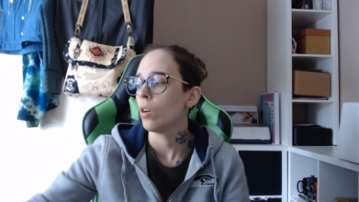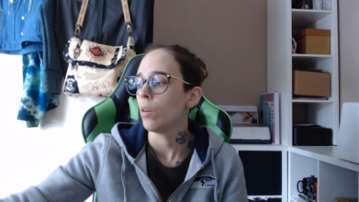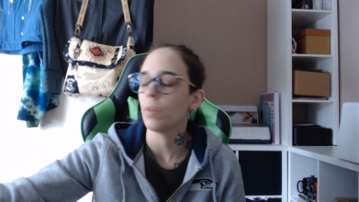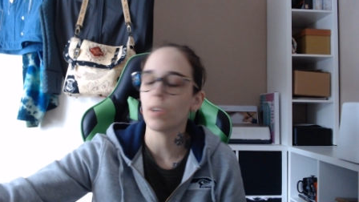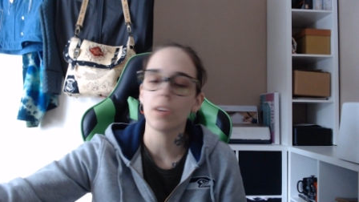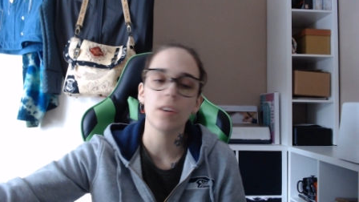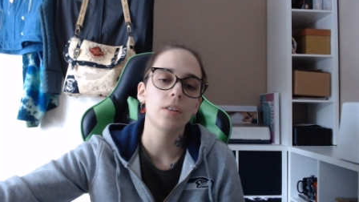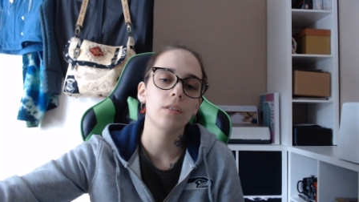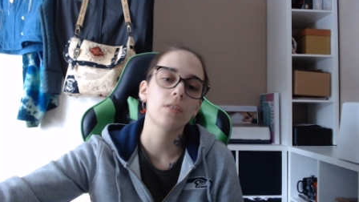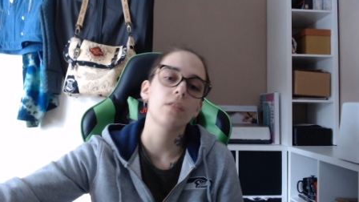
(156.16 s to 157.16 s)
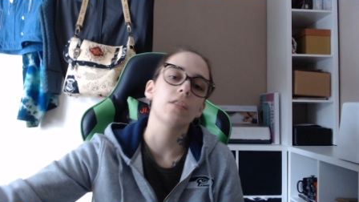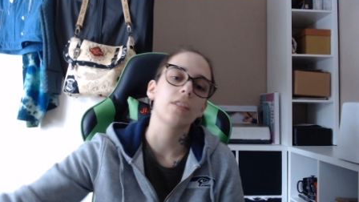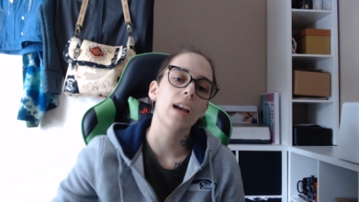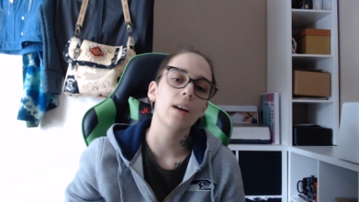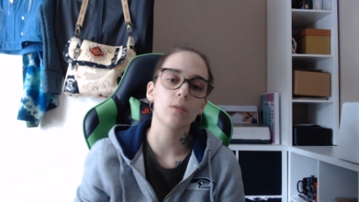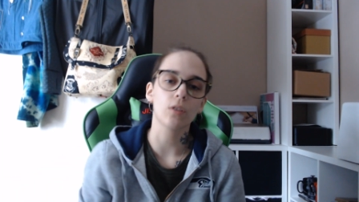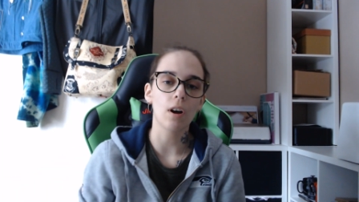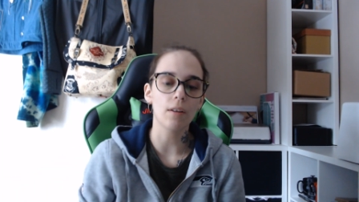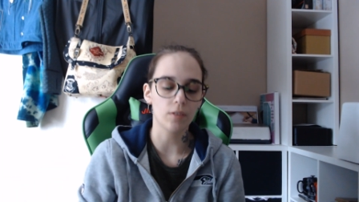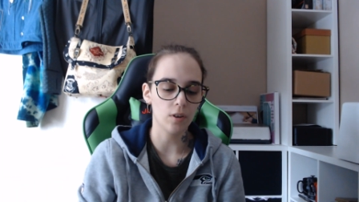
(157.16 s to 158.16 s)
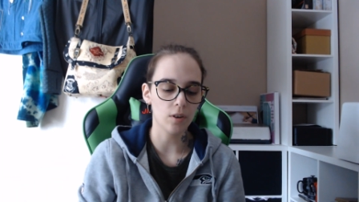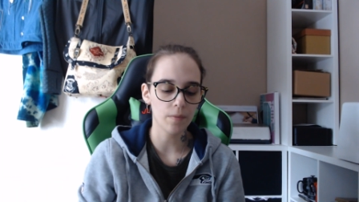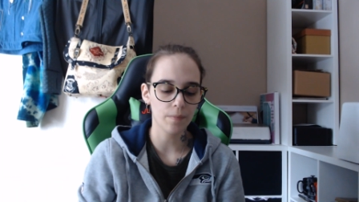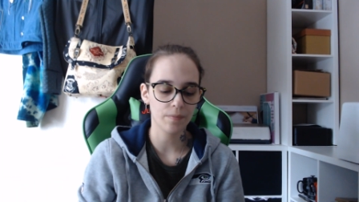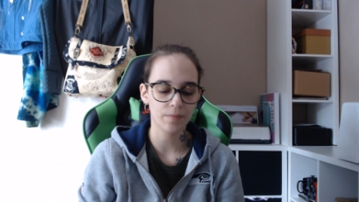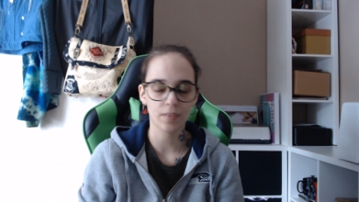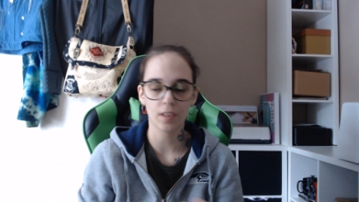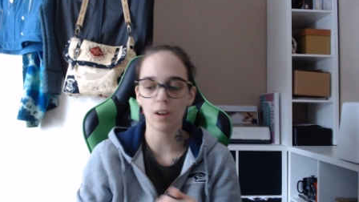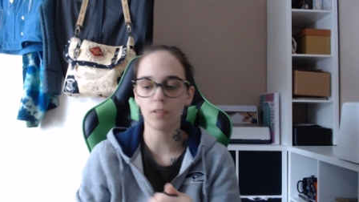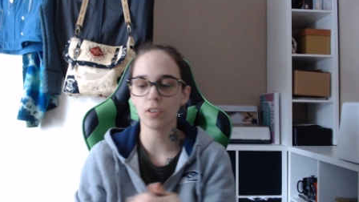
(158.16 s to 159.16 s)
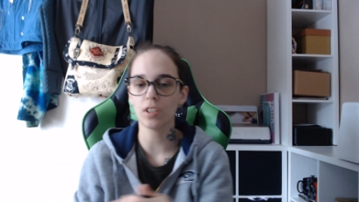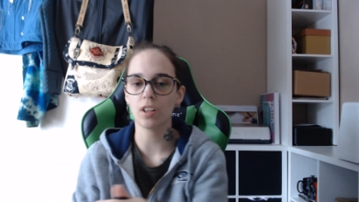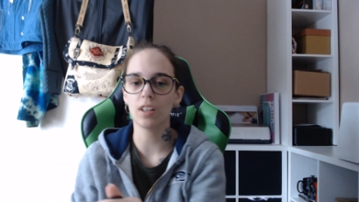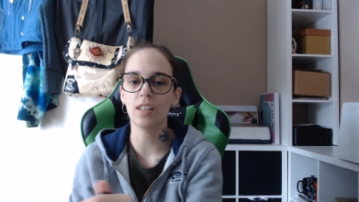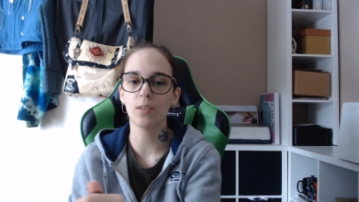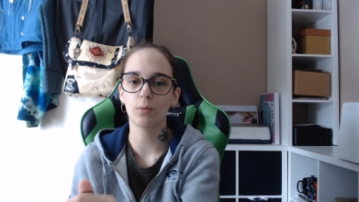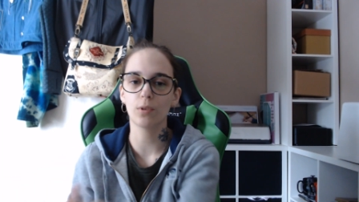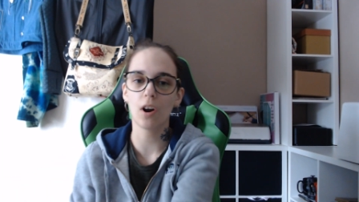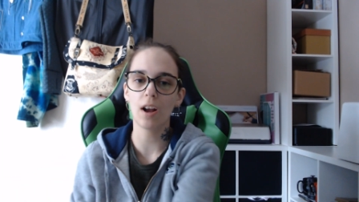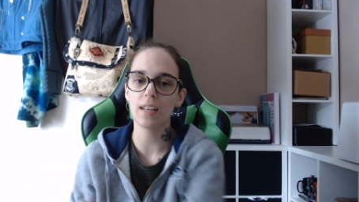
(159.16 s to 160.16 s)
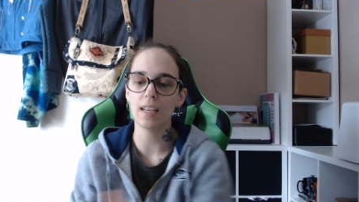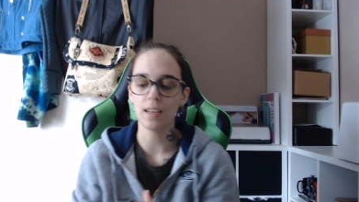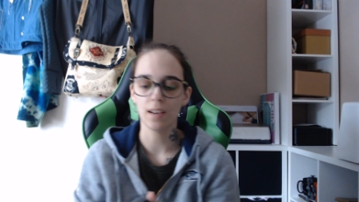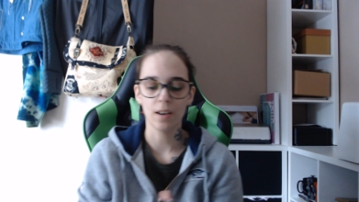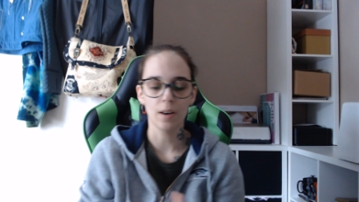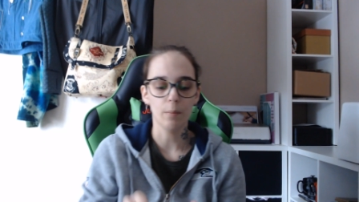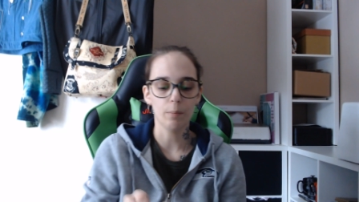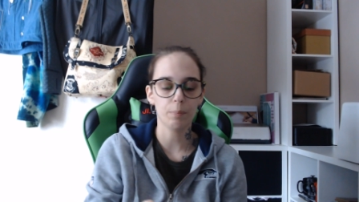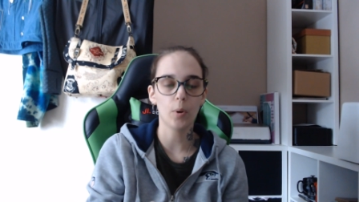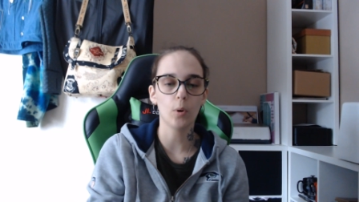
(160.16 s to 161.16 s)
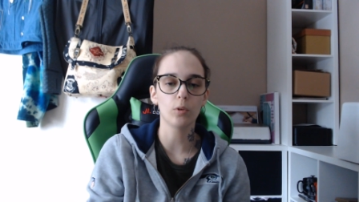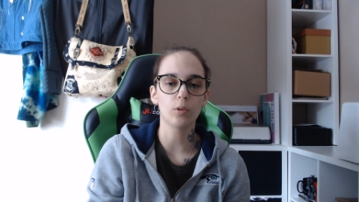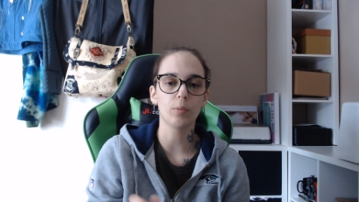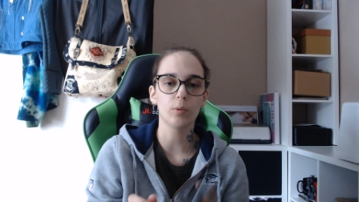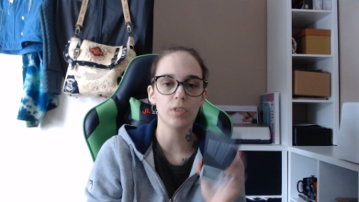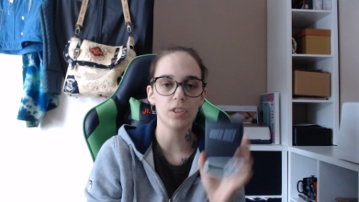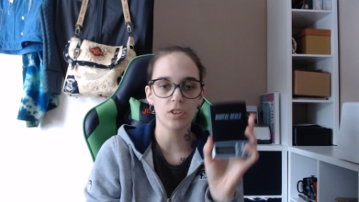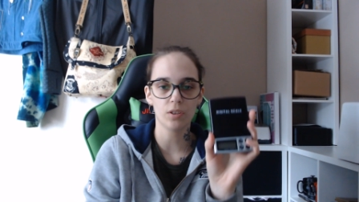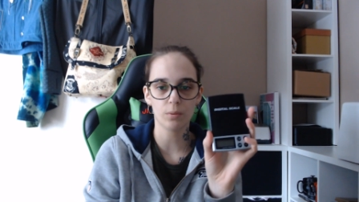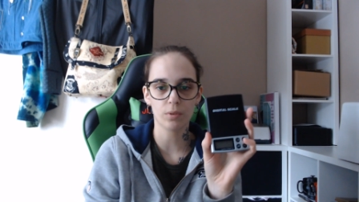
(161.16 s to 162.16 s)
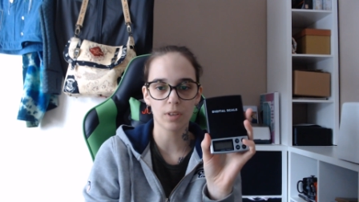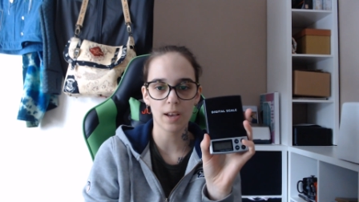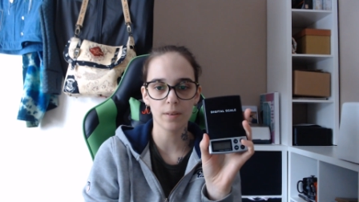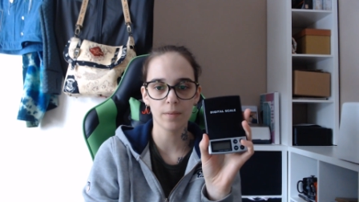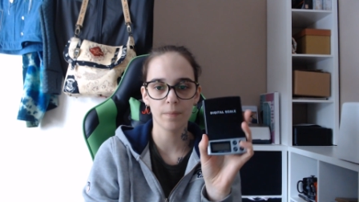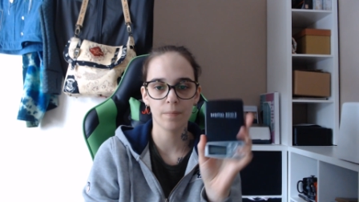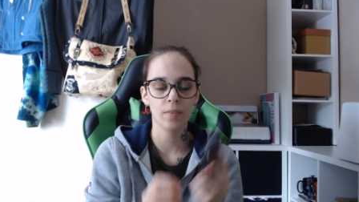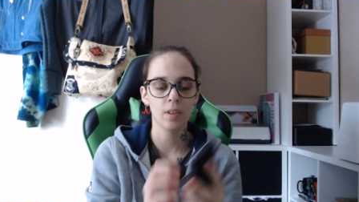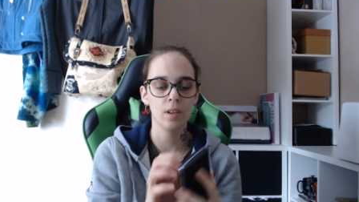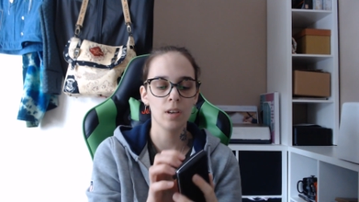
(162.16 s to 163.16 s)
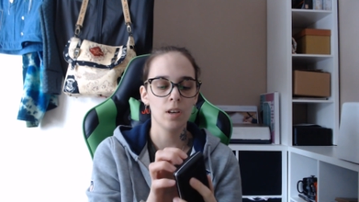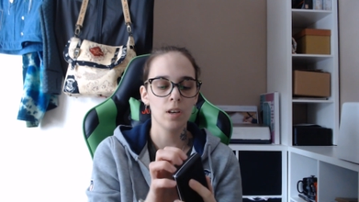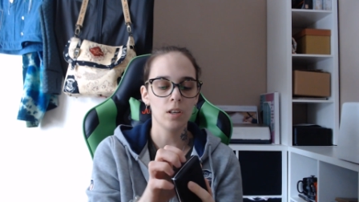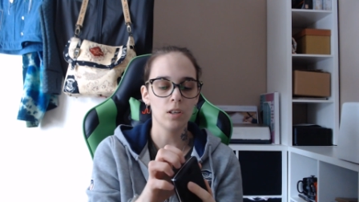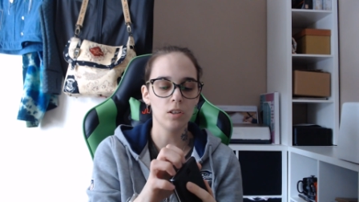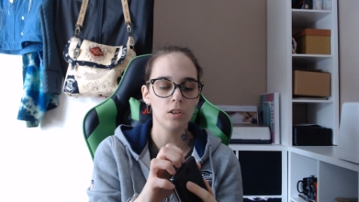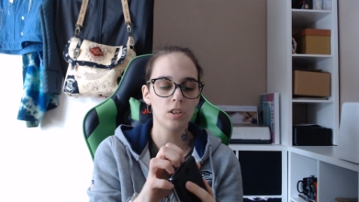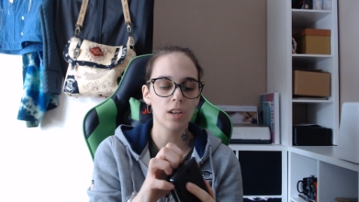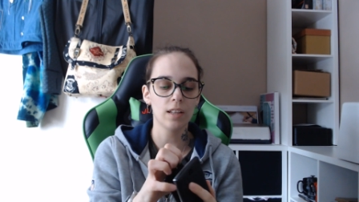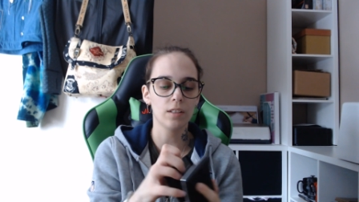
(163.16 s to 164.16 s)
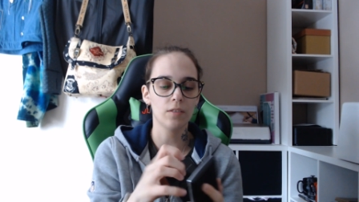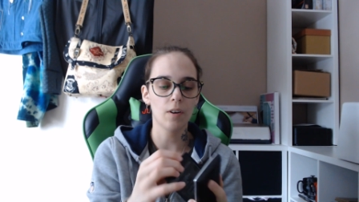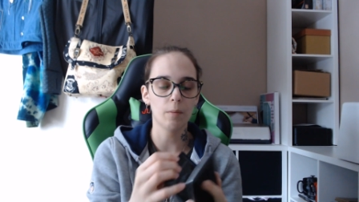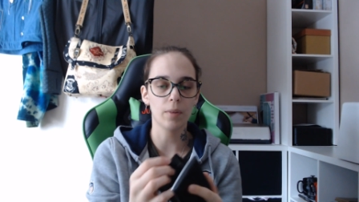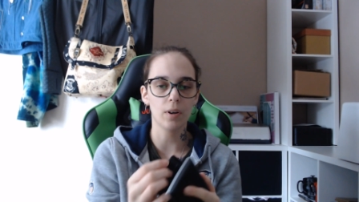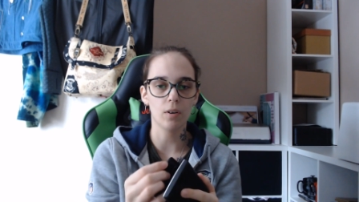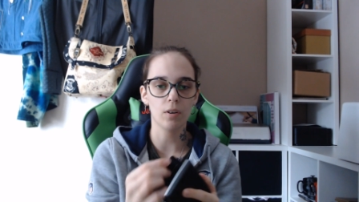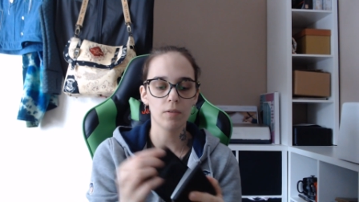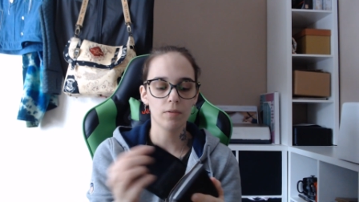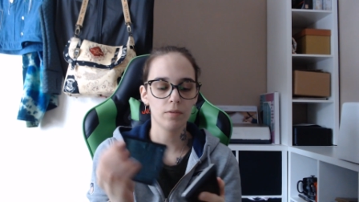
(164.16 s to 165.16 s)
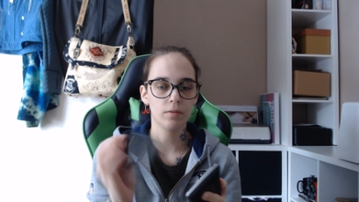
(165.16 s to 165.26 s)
because the scales I've got this like little tiny portable digital scale. You just take this front bit off